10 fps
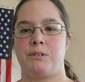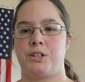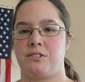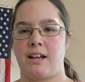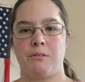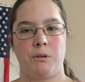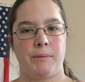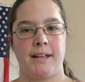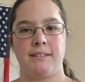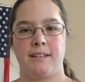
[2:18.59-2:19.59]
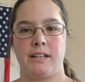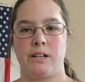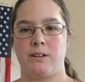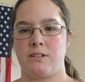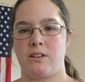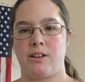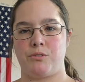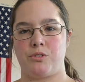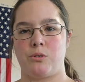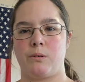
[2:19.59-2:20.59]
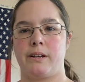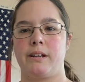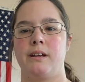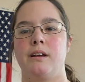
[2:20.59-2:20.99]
She's got romance in here. It's a love story,